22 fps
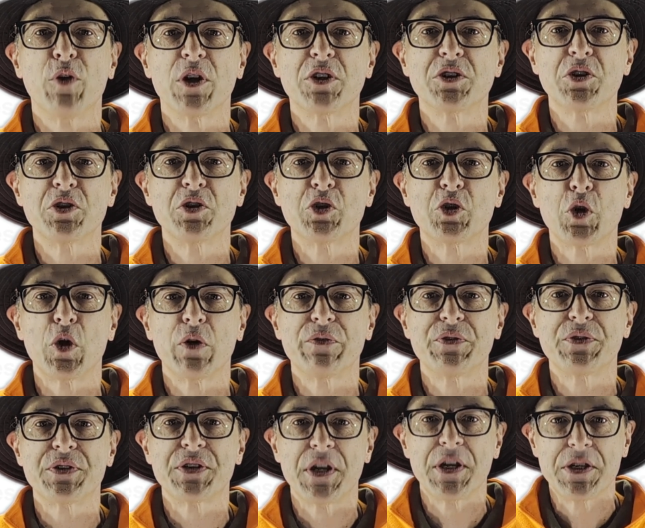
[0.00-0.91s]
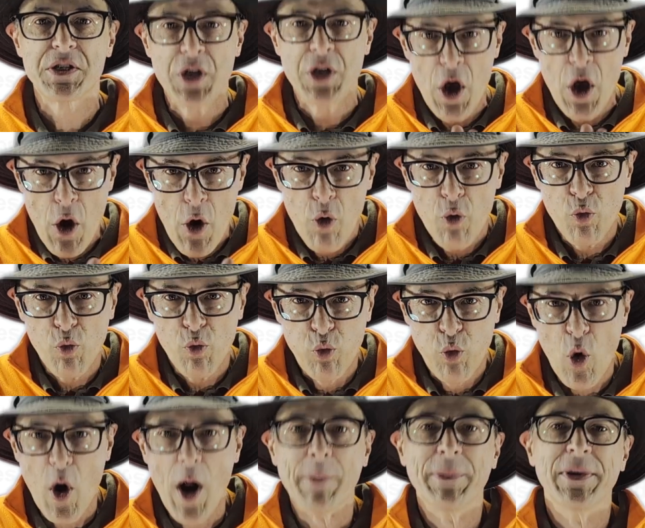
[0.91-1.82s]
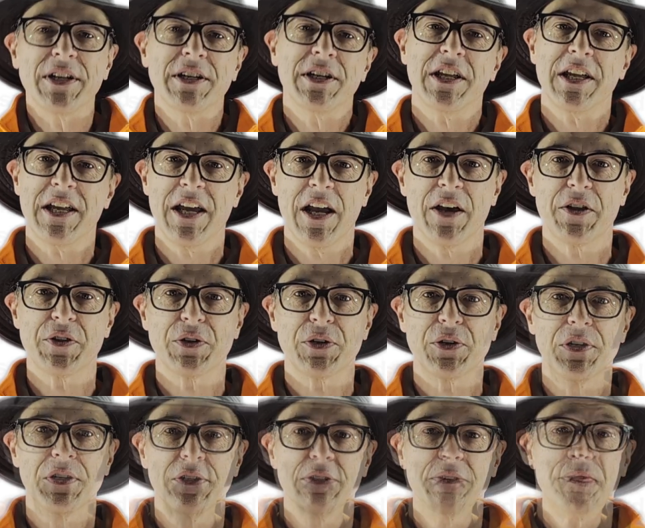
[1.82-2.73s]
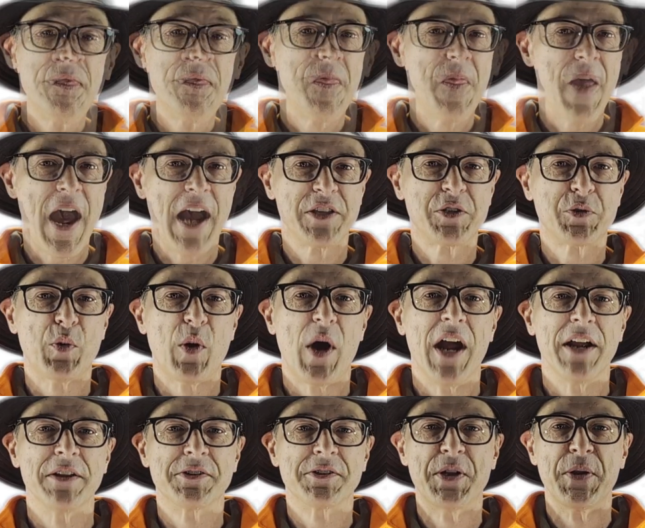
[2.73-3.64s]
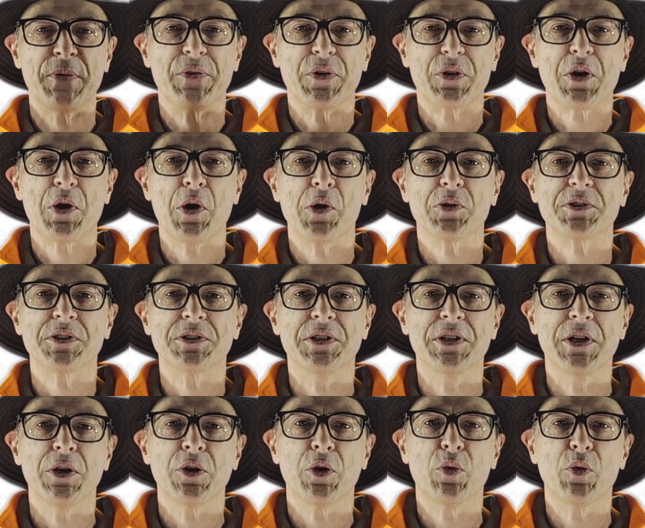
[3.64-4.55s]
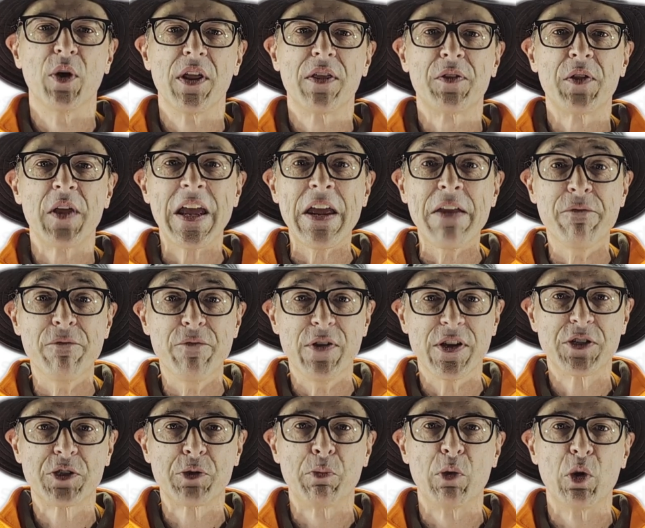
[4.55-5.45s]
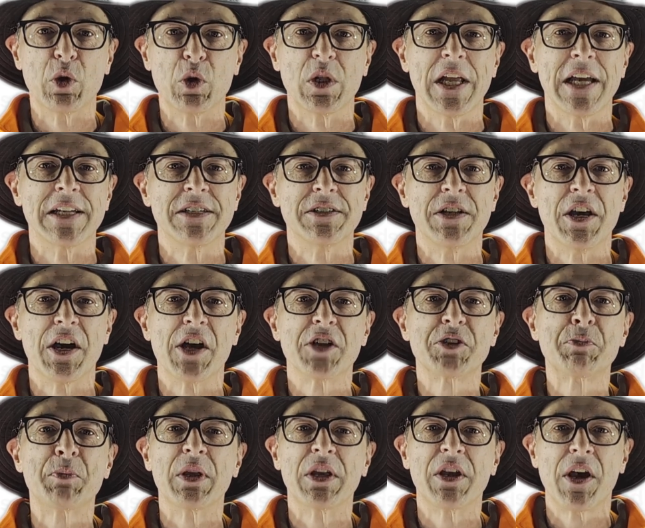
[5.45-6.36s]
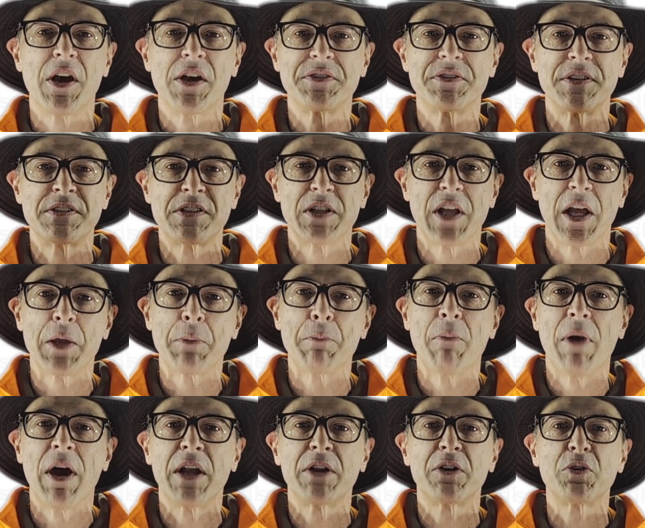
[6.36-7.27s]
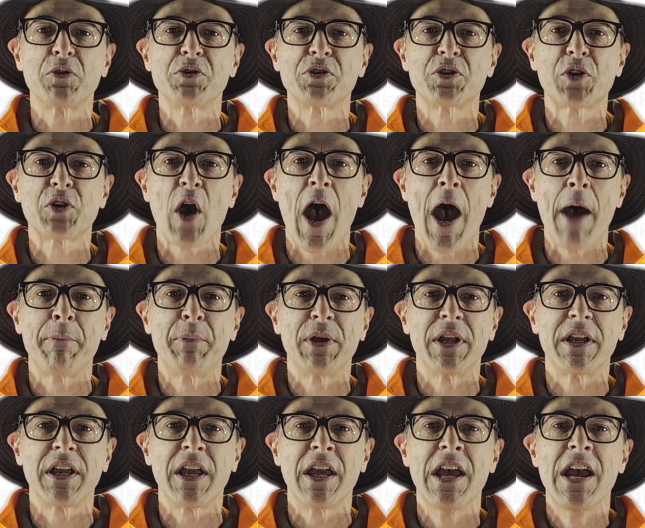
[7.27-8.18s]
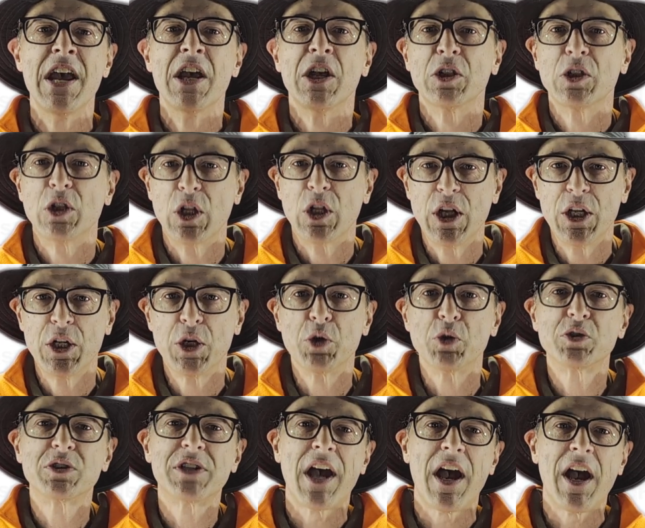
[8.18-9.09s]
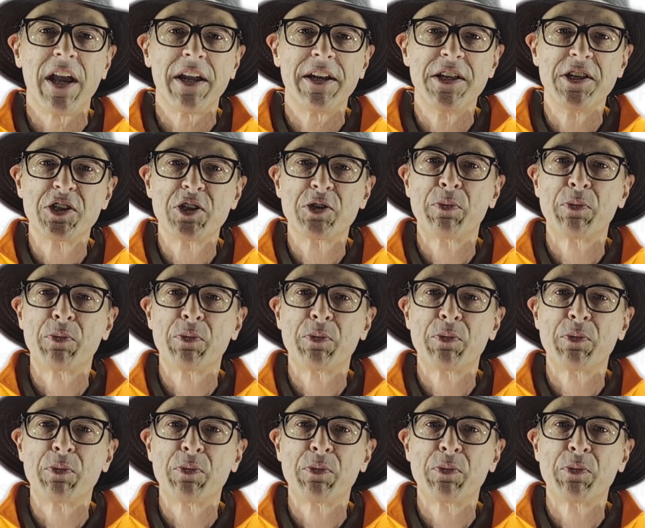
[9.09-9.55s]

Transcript: friction surfaces rubbing together. That's why it's difficult to deal with invisible lead dust, because it's like microscopic, little tiny